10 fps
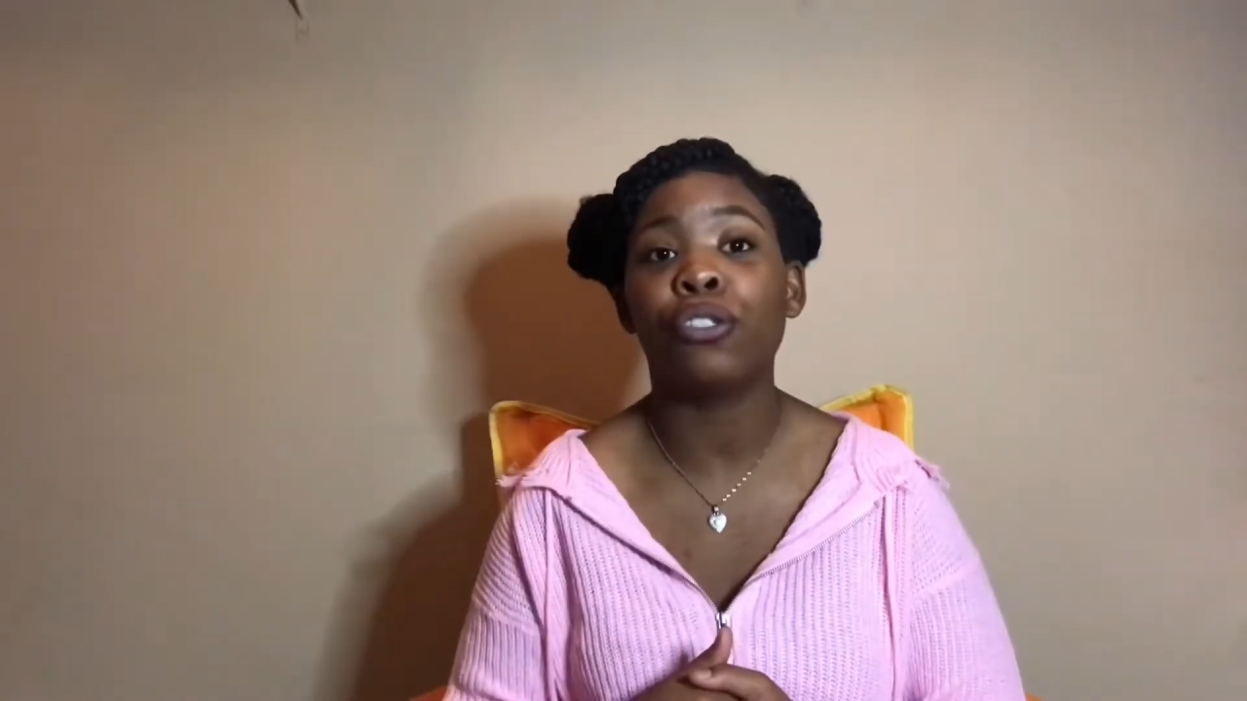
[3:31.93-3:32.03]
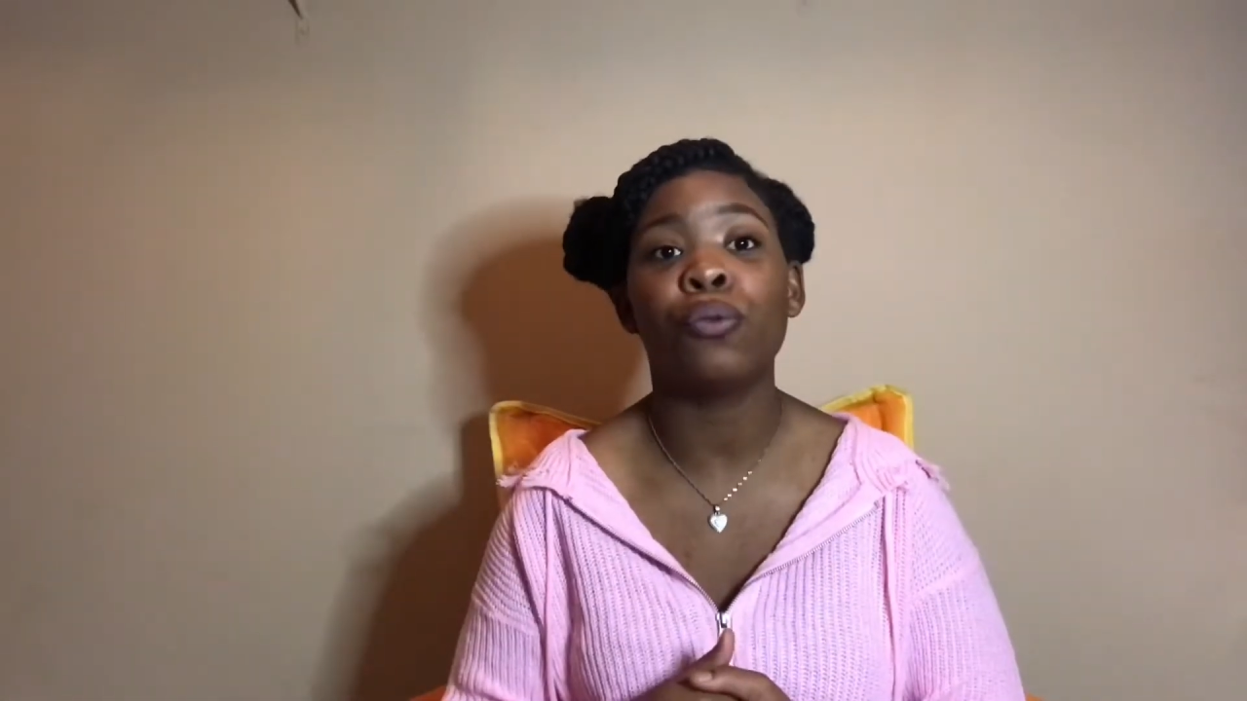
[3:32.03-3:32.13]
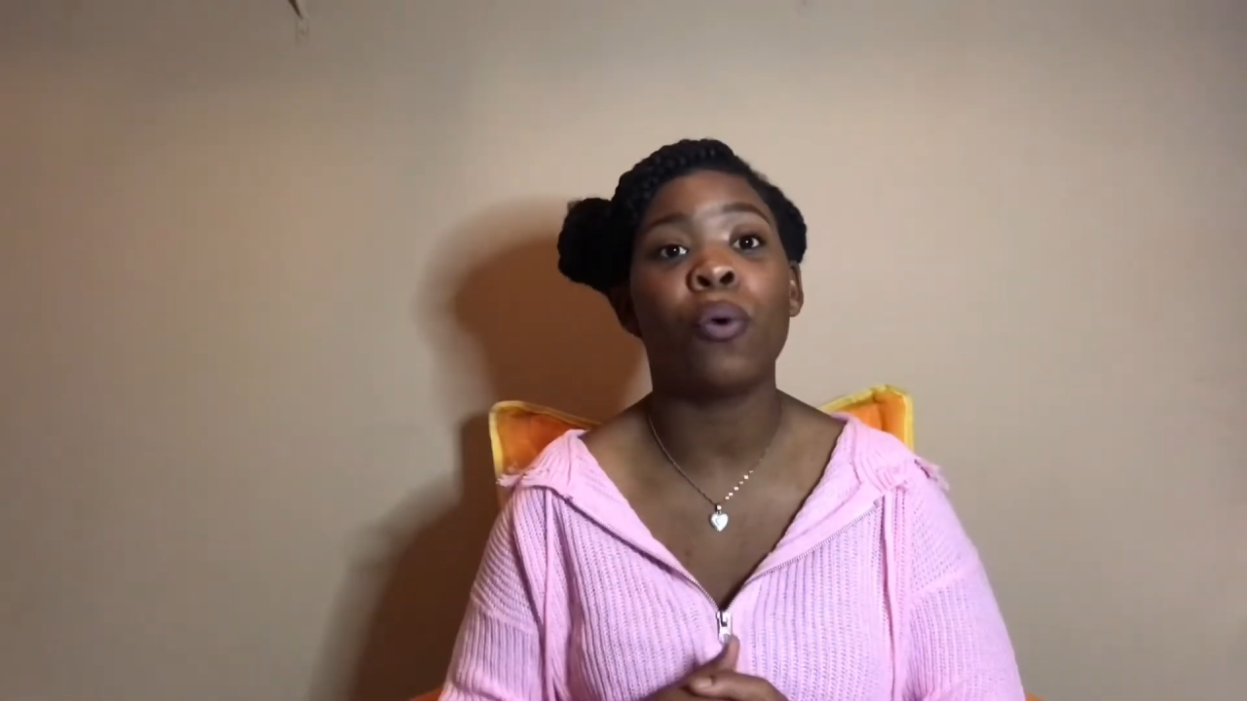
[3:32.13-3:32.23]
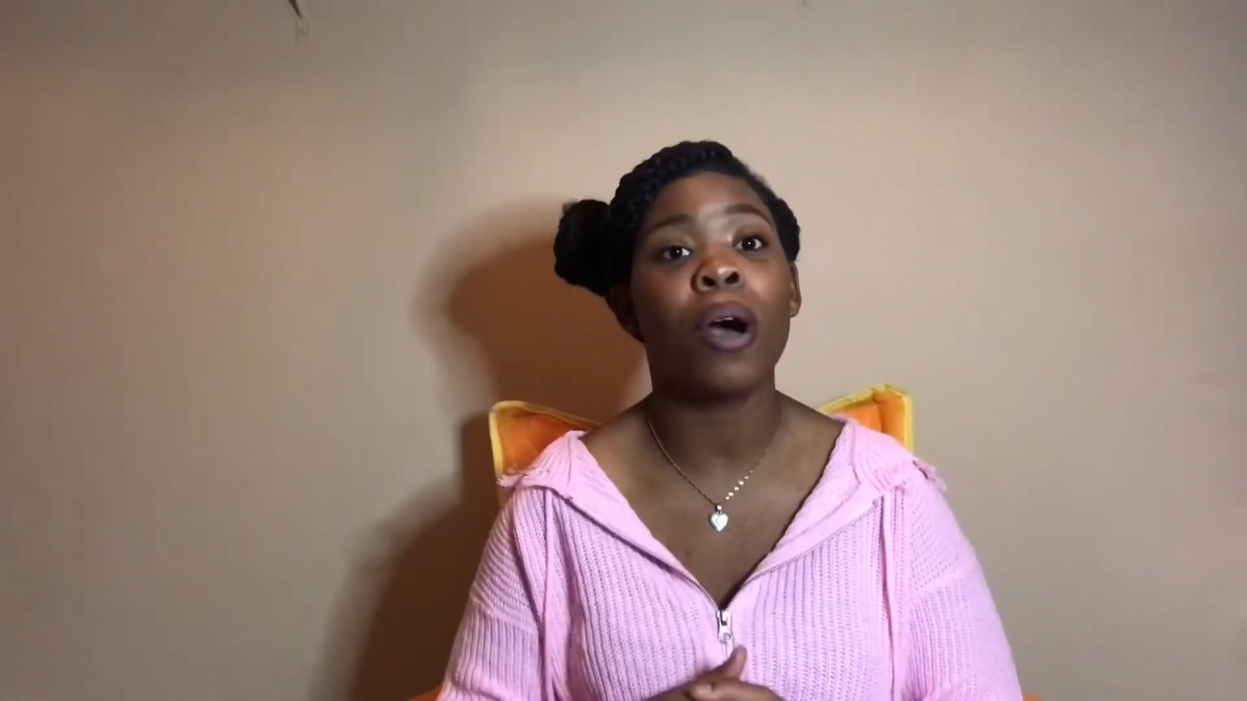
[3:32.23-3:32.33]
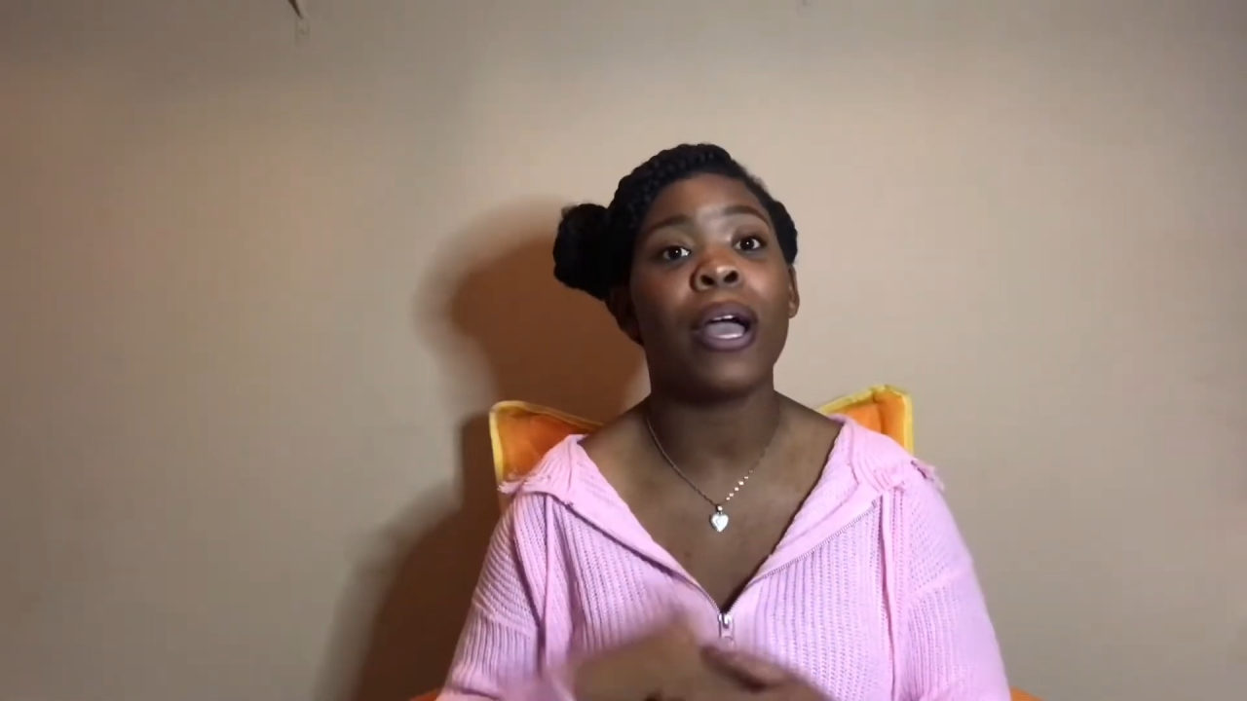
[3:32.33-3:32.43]
you
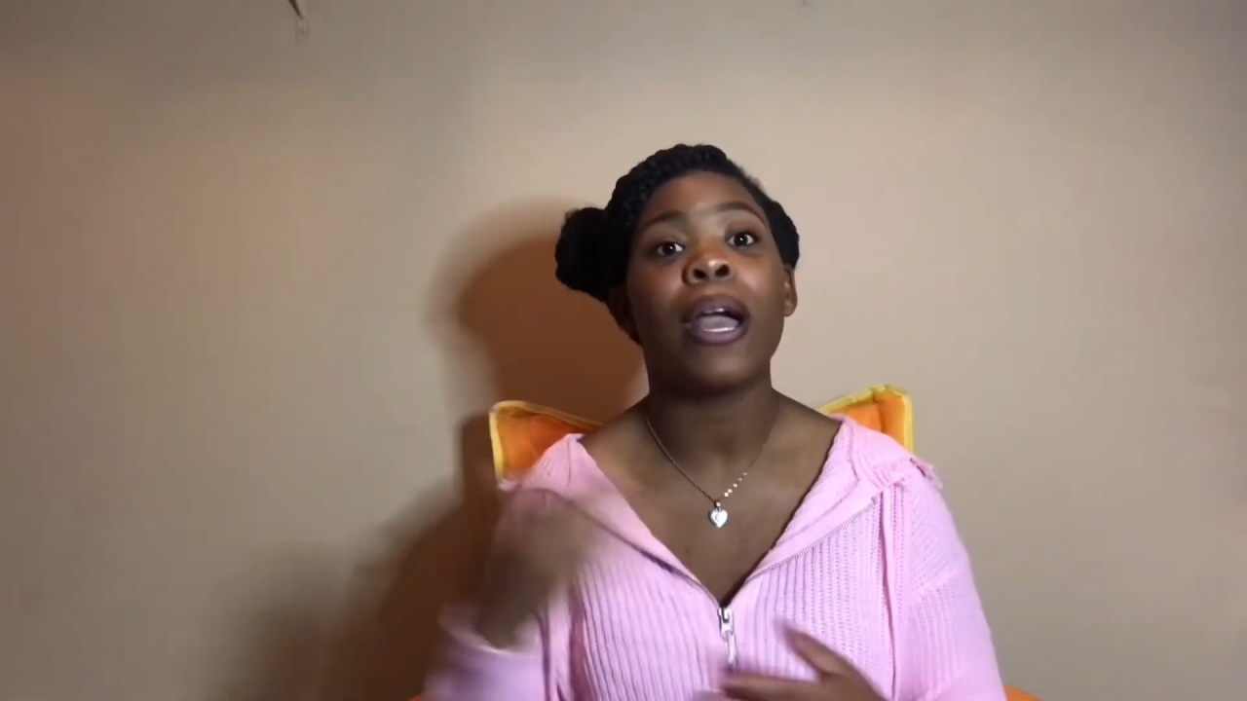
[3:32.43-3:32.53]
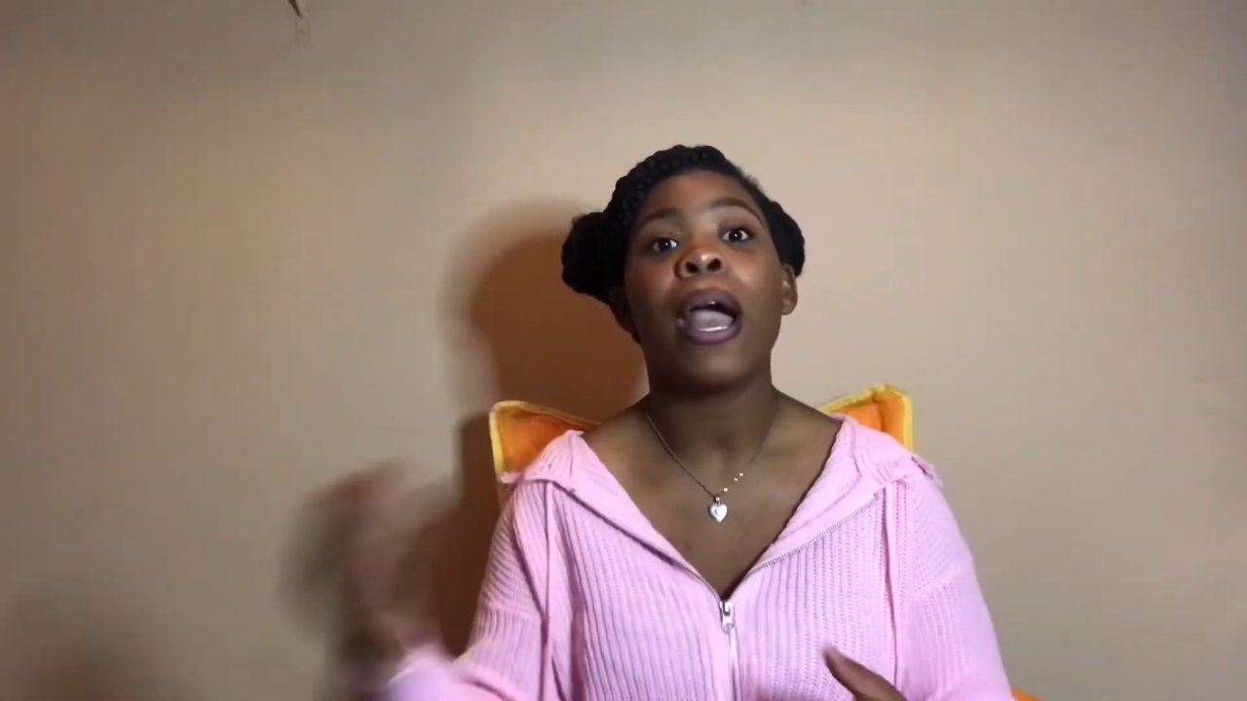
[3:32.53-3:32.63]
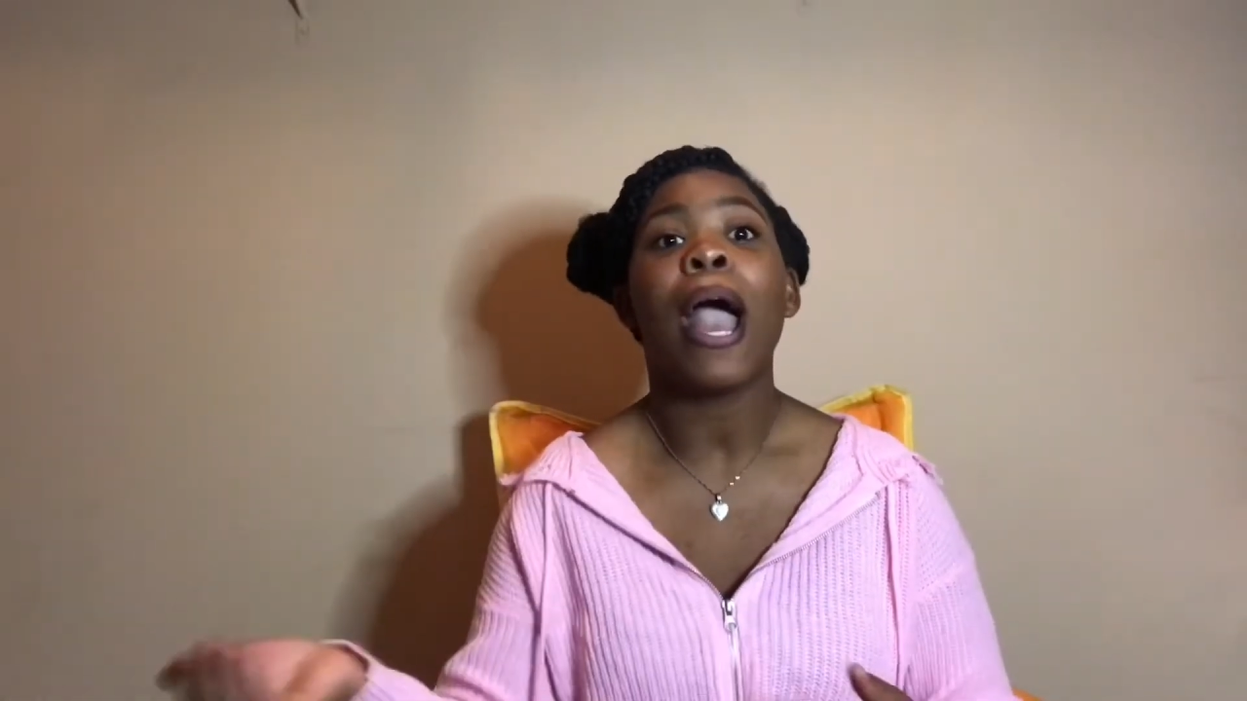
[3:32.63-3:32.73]
want,